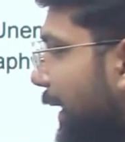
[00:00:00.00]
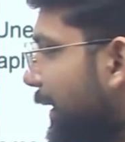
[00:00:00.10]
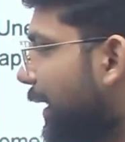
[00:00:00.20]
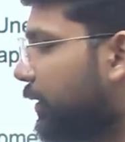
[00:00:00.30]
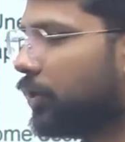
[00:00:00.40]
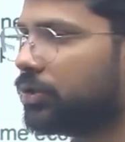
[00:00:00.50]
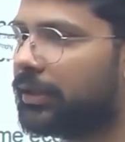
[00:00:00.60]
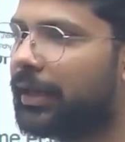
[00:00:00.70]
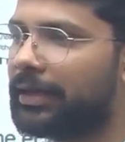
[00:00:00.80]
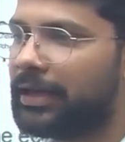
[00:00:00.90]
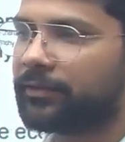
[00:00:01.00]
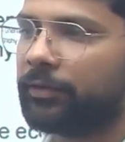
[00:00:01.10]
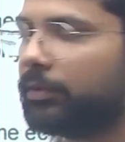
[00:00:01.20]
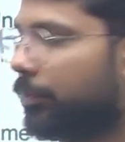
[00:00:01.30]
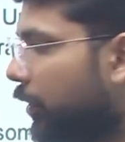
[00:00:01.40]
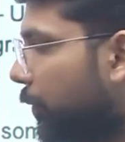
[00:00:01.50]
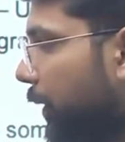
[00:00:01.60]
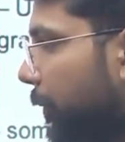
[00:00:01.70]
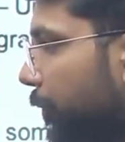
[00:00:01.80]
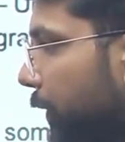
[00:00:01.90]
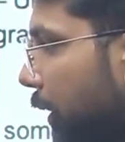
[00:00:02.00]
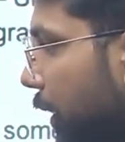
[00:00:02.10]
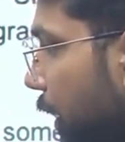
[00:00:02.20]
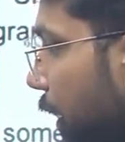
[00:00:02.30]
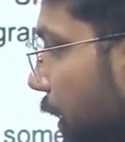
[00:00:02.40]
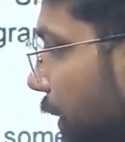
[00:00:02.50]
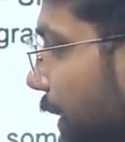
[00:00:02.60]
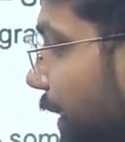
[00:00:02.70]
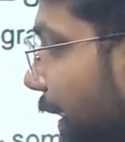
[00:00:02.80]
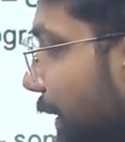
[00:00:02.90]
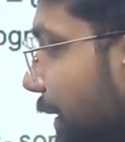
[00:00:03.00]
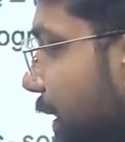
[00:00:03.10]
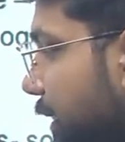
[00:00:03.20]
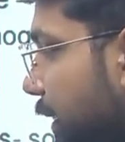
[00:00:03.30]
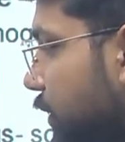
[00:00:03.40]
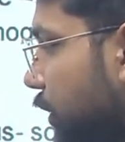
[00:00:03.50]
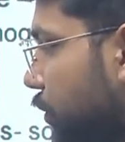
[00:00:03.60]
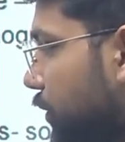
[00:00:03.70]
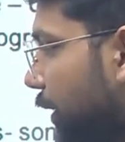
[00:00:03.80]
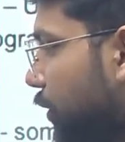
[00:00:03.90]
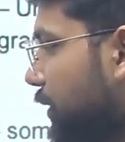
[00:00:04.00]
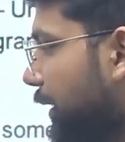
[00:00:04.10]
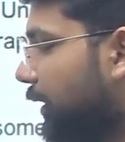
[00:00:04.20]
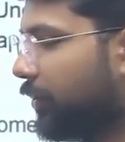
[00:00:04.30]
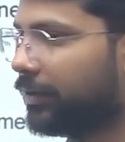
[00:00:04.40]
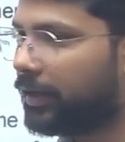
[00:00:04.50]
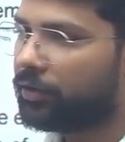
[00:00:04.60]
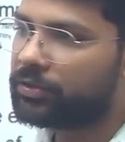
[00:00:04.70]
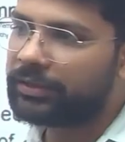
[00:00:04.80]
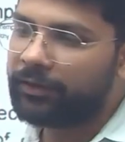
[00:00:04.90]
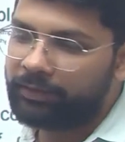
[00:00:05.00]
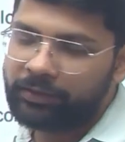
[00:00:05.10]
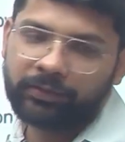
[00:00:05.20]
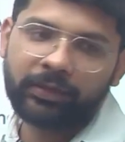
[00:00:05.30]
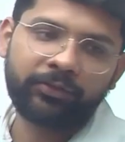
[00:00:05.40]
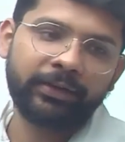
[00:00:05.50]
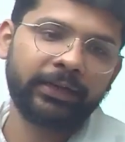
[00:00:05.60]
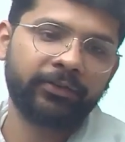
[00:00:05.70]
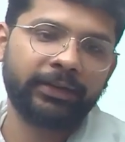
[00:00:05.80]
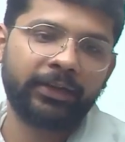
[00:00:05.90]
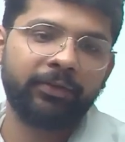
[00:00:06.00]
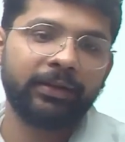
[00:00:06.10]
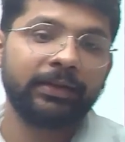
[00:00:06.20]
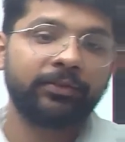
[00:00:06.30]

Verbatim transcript: indirect question they can ask from the BOP. Then the international institution. You see the 20 question in the 2021 and